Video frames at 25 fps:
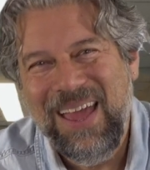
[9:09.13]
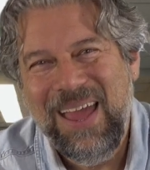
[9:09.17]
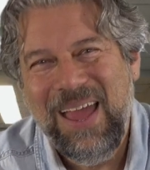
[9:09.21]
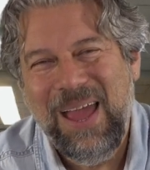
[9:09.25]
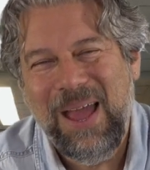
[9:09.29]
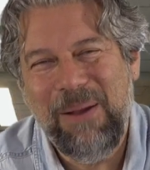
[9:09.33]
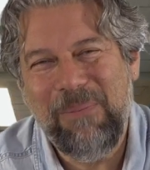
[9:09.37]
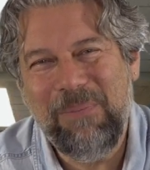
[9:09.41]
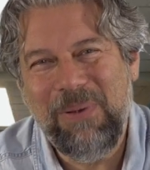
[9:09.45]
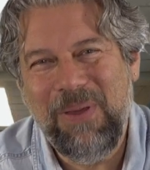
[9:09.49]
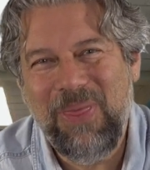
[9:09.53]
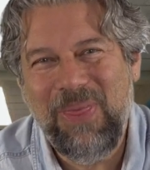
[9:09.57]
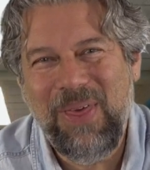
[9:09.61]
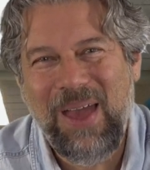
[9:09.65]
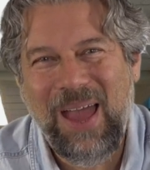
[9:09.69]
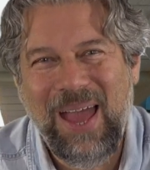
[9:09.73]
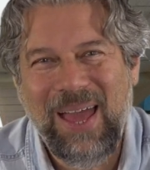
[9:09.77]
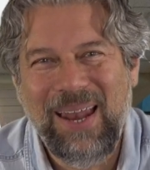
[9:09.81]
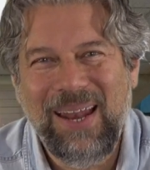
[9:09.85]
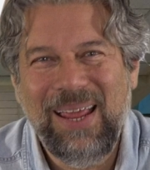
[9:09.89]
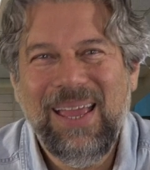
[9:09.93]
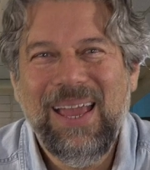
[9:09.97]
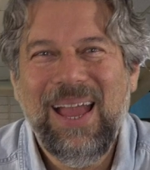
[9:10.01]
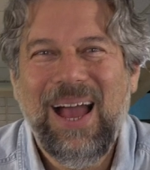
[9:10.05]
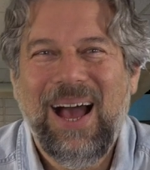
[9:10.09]
And with
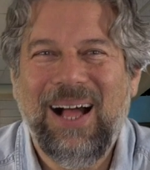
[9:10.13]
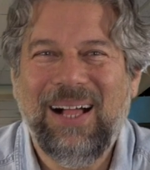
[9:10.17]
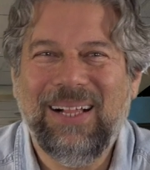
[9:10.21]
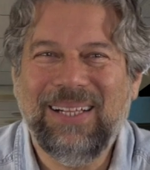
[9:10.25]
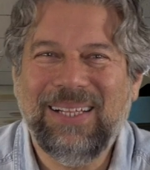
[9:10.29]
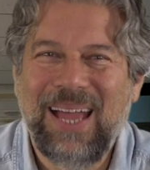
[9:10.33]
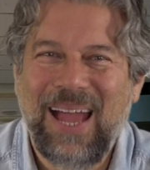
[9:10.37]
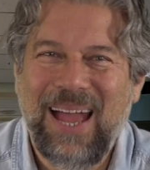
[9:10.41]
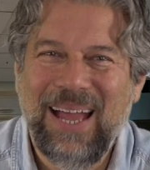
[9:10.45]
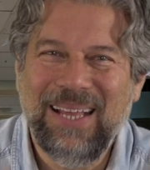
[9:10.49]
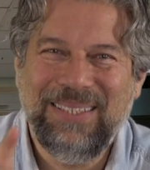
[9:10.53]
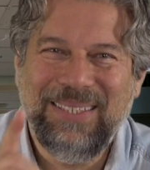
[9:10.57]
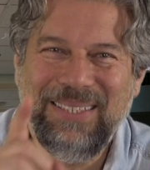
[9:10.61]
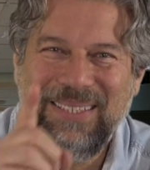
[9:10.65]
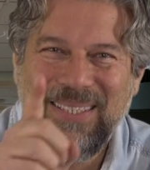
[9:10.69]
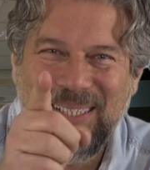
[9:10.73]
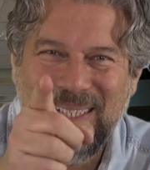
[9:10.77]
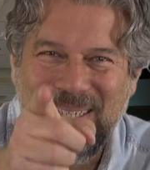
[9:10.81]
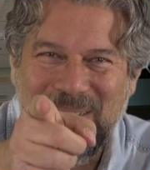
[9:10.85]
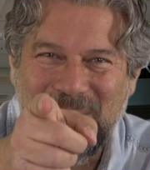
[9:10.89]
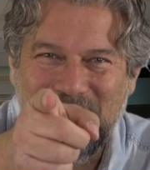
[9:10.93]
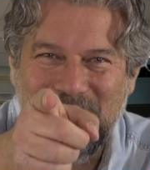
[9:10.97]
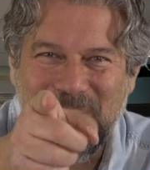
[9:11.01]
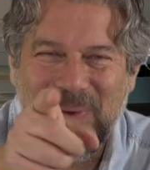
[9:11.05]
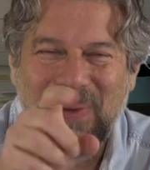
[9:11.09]
that, I'll catch
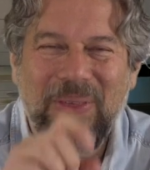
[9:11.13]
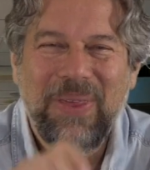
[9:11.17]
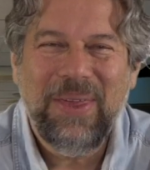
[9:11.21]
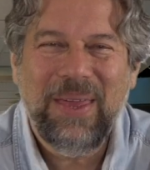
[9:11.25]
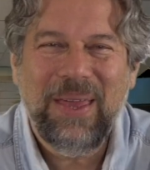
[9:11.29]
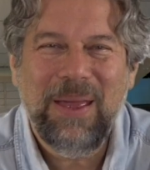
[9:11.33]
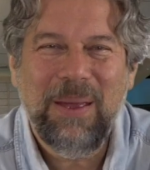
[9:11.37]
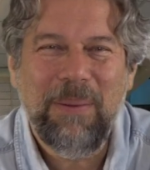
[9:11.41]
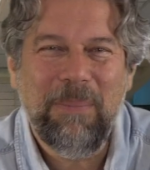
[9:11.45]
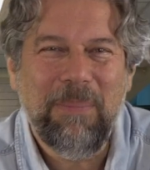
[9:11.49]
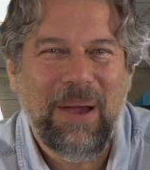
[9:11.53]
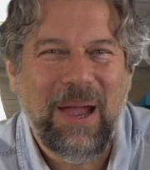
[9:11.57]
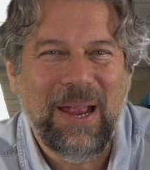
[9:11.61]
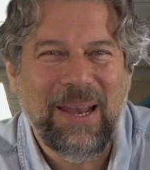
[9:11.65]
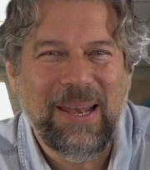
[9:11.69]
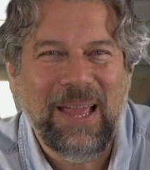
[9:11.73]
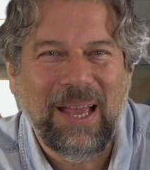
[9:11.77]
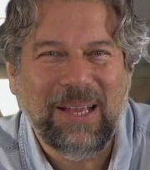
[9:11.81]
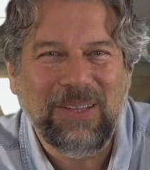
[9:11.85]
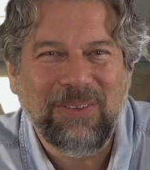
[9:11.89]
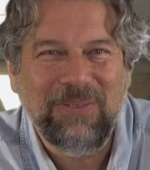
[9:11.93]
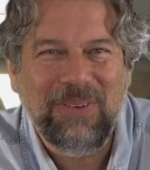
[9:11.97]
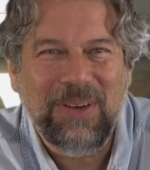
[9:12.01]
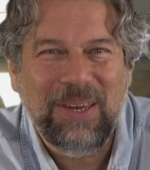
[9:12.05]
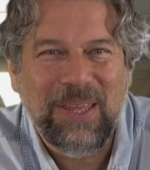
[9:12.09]
you in my
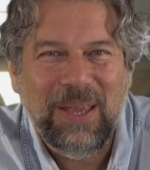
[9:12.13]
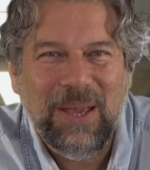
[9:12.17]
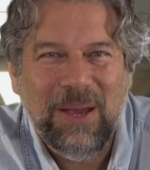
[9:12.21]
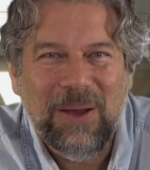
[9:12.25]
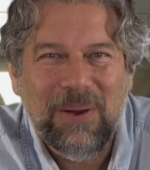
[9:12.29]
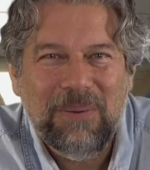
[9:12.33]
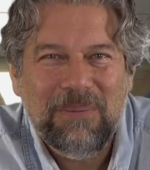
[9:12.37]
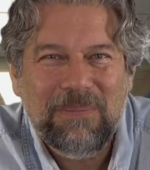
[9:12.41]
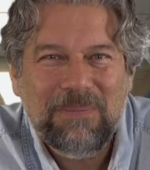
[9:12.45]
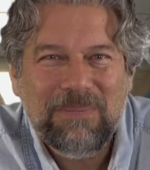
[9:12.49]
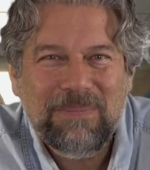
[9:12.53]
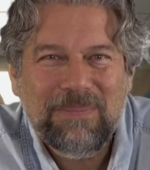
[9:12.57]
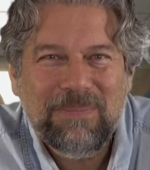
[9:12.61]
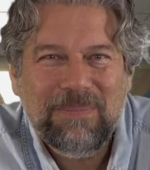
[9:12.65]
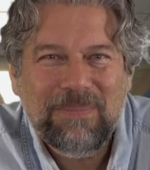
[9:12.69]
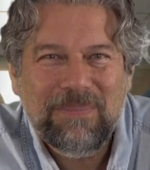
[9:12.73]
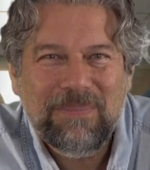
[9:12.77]
next video.